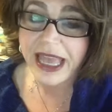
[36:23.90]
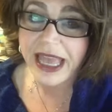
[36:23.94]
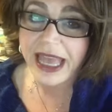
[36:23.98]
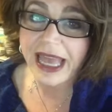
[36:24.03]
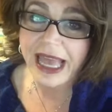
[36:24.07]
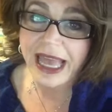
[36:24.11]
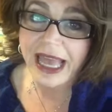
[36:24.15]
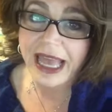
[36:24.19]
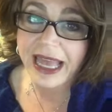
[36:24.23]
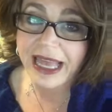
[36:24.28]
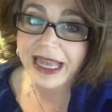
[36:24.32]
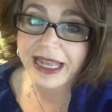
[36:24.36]

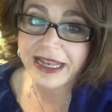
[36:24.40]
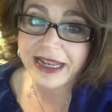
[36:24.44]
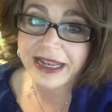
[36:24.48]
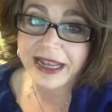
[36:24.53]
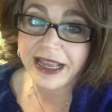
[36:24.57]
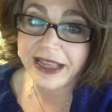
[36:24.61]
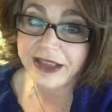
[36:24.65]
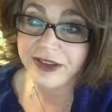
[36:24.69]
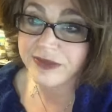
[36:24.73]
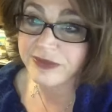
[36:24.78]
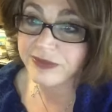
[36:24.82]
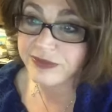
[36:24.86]
And
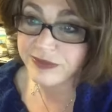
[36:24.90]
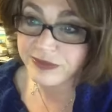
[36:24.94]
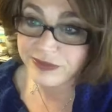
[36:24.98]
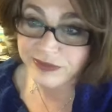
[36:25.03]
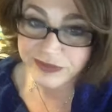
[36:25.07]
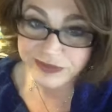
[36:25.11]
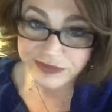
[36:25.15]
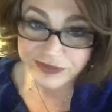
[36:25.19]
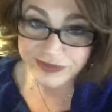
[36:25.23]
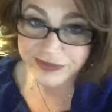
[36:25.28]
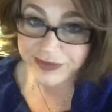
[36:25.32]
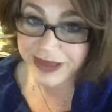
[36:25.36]
I
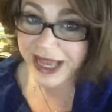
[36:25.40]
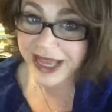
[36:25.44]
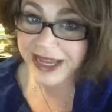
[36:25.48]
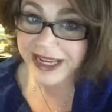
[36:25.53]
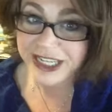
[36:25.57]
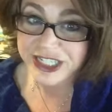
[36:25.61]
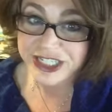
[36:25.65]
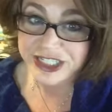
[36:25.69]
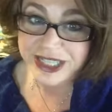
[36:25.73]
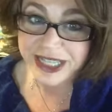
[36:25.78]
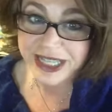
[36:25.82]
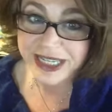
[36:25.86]

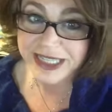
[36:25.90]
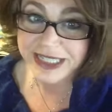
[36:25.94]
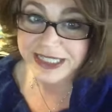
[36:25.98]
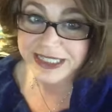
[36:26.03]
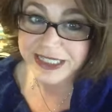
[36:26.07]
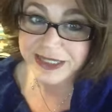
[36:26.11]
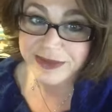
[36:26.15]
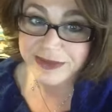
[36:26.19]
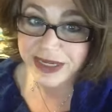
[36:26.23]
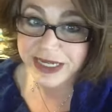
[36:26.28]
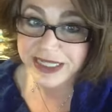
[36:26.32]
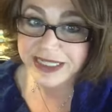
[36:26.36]
managed that
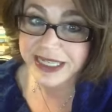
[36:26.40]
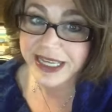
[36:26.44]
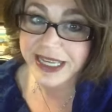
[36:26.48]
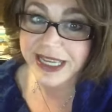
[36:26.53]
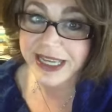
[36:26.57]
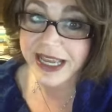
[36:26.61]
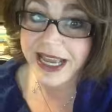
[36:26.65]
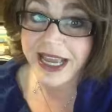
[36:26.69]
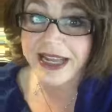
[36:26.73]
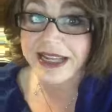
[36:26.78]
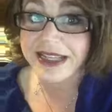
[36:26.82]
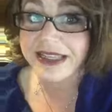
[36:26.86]
into my day.
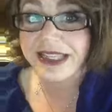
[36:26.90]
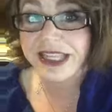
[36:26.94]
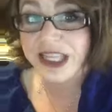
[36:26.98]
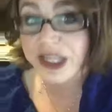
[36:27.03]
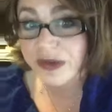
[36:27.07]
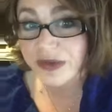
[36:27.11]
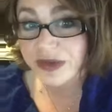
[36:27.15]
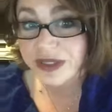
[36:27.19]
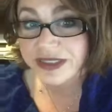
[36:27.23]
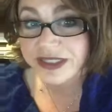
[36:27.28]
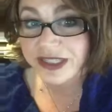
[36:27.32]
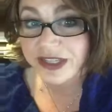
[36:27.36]
I had a lean
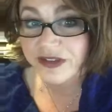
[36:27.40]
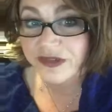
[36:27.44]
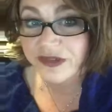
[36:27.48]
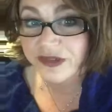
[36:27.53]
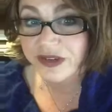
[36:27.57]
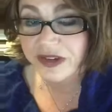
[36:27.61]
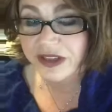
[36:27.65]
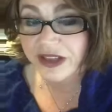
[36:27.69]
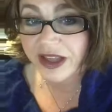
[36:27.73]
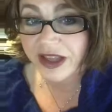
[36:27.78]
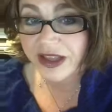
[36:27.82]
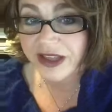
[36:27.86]
cuisine
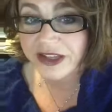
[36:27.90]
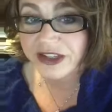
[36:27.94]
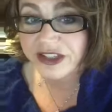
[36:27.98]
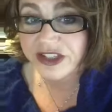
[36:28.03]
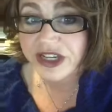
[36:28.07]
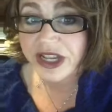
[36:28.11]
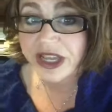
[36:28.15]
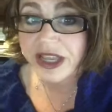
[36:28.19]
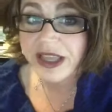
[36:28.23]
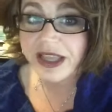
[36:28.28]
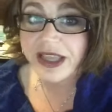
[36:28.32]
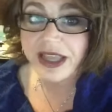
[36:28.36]
for lunch,
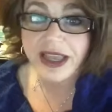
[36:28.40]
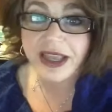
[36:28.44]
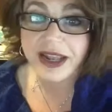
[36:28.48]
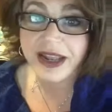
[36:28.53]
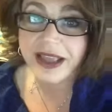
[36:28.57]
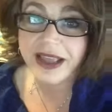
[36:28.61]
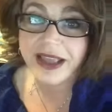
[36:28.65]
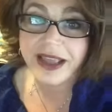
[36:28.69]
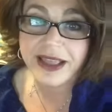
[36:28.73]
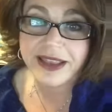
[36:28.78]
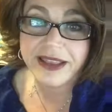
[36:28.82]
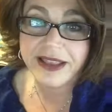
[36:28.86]
and
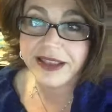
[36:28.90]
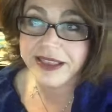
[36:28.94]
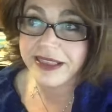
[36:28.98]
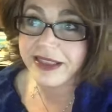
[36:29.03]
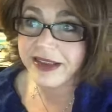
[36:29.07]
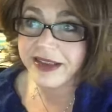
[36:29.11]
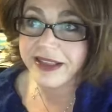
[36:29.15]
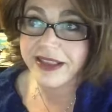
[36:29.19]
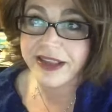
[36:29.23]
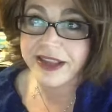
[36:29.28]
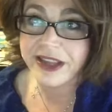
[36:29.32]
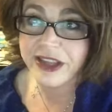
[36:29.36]
I had, I
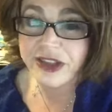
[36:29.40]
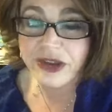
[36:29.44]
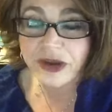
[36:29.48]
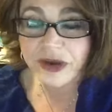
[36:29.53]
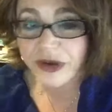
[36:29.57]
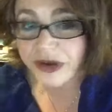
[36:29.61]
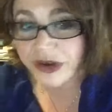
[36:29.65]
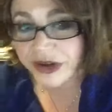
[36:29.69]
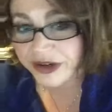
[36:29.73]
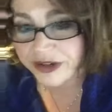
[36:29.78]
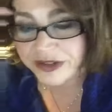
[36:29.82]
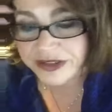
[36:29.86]
think, like a
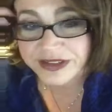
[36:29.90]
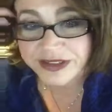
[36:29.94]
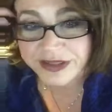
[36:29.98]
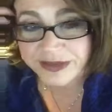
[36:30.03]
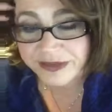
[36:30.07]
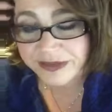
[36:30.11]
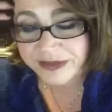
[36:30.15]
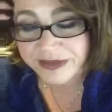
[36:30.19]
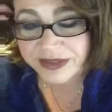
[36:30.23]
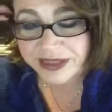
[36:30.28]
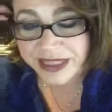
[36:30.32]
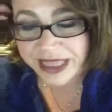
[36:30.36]
yogurt or
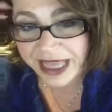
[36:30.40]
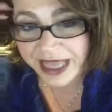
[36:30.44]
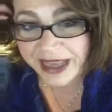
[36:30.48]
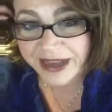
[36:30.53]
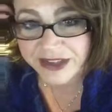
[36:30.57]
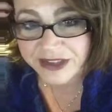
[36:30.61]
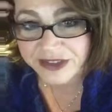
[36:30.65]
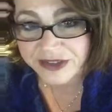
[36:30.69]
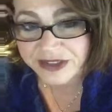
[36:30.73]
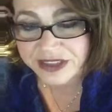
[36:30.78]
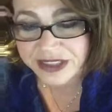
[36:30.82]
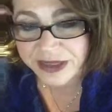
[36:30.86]
some
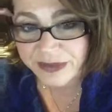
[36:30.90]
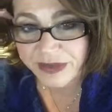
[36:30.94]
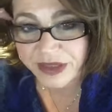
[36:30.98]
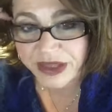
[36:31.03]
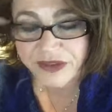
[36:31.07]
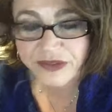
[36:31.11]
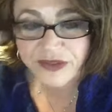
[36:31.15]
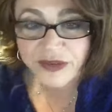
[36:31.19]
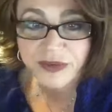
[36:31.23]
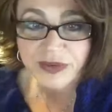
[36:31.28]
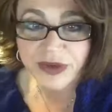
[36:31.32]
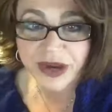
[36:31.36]
eggs or something
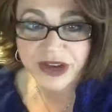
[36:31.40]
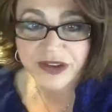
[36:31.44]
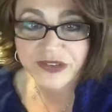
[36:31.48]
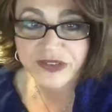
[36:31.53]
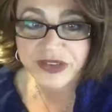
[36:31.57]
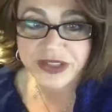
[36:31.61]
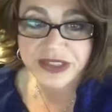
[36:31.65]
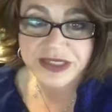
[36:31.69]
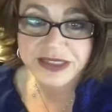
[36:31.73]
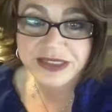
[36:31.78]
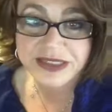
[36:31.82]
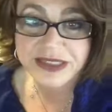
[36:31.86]
for
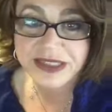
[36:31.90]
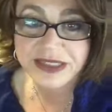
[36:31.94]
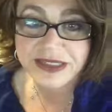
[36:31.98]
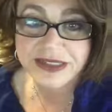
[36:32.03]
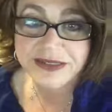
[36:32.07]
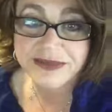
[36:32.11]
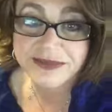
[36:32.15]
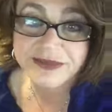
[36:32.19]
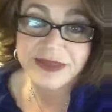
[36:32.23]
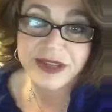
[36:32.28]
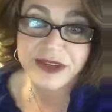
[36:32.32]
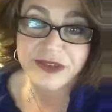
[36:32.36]
breakfast,
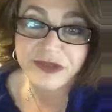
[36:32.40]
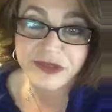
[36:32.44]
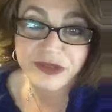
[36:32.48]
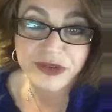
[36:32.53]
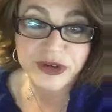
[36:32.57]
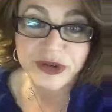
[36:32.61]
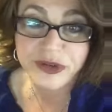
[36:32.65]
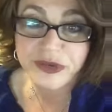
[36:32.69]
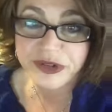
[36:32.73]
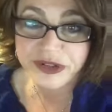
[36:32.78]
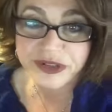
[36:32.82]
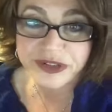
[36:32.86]
and a
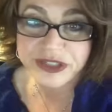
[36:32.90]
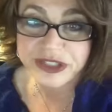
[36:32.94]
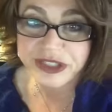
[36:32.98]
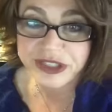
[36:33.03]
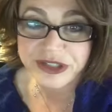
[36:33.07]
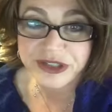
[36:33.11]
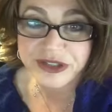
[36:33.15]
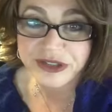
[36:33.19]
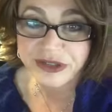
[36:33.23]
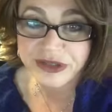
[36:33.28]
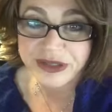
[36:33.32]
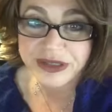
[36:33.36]
fruit or
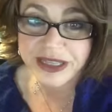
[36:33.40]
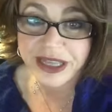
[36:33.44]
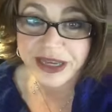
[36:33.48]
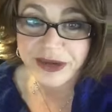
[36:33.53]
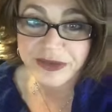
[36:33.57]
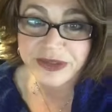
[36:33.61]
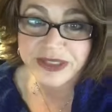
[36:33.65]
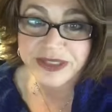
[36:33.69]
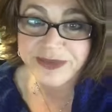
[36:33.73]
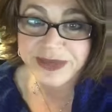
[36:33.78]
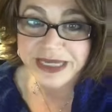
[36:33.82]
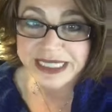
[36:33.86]
two, and that
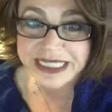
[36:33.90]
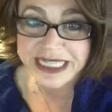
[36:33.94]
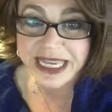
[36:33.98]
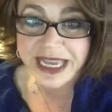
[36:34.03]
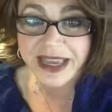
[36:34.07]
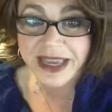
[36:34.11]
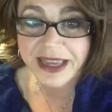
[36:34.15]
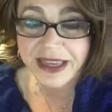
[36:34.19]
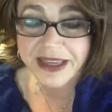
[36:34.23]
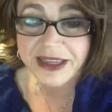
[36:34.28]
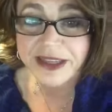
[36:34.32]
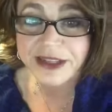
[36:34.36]
was my
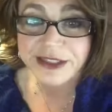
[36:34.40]
day.